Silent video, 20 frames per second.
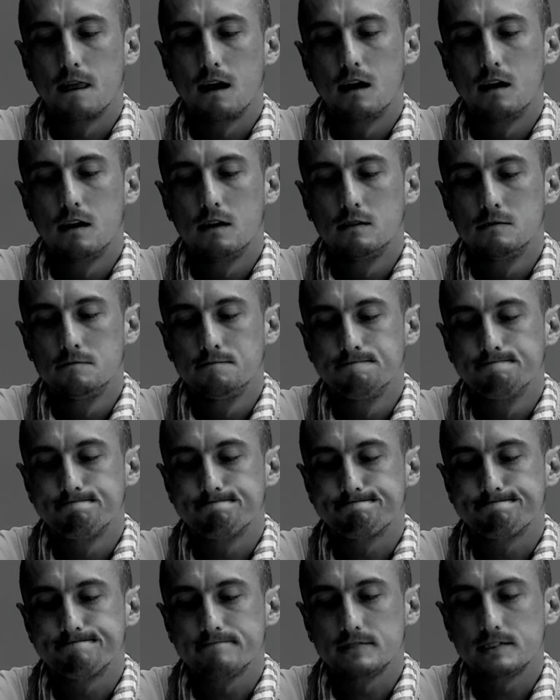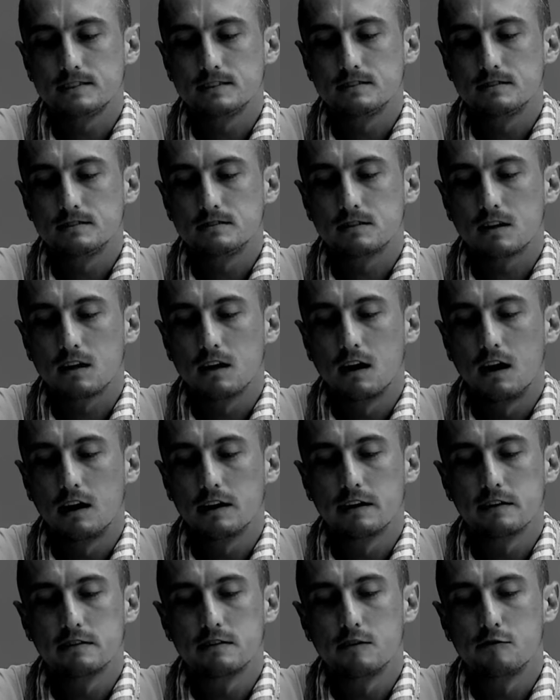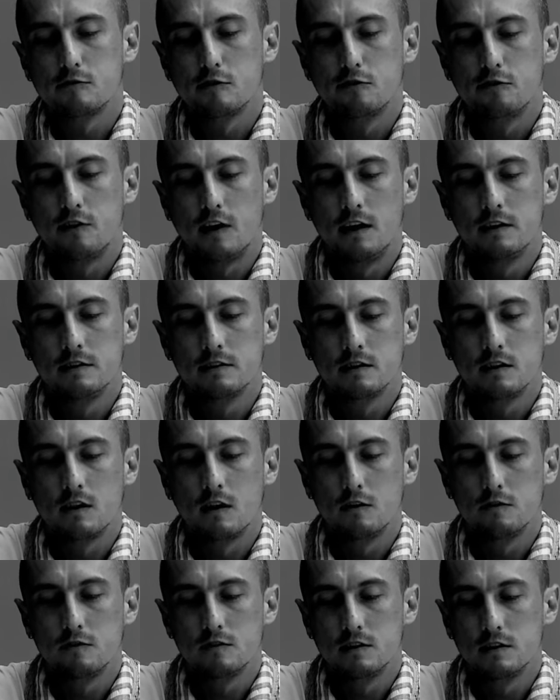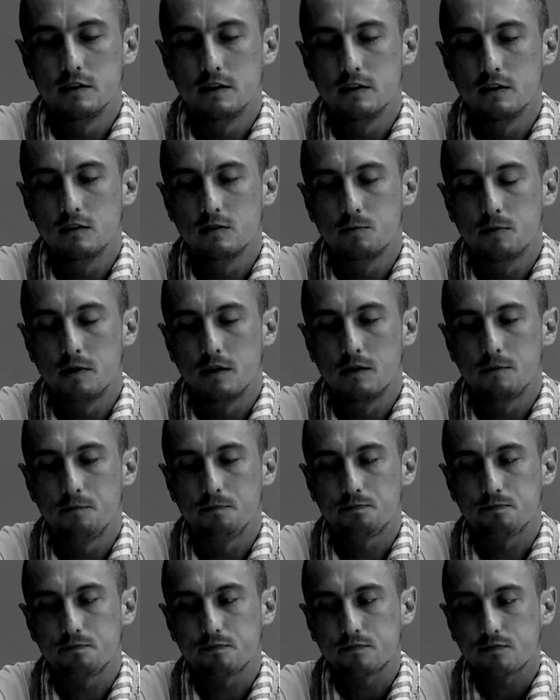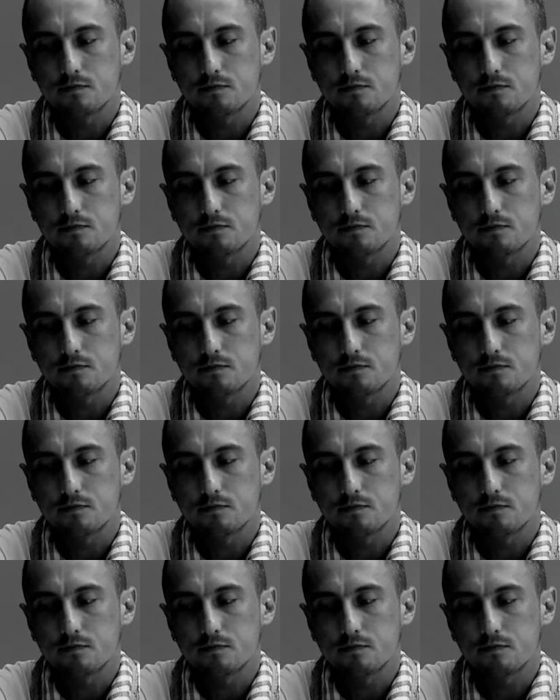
I guess I've refined it over the years, but